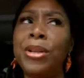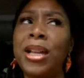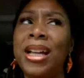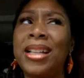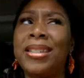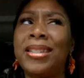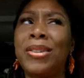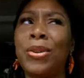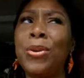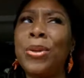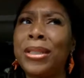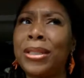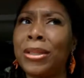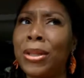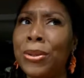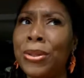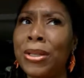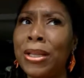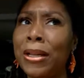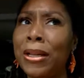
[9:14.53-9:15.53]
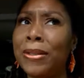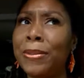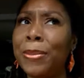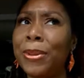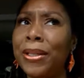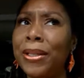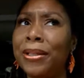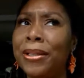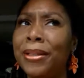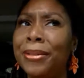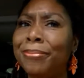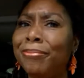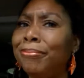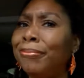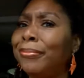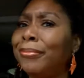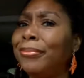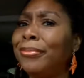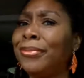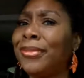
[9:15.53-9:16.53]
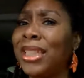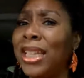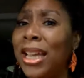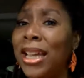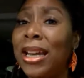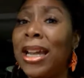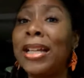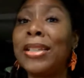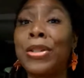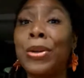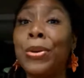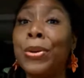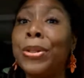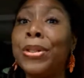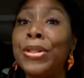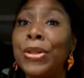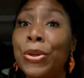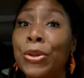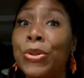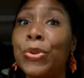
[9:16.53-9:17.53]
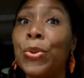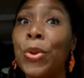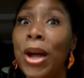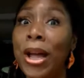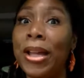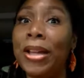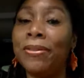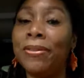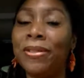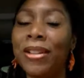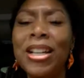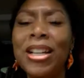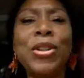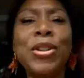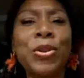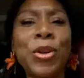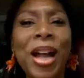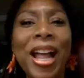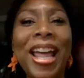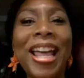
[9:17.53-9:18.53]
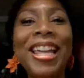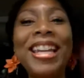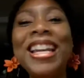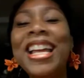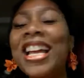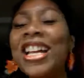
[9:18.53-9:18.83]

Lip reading: that's so and so's husband, or yeah, that's so and so's wife, right?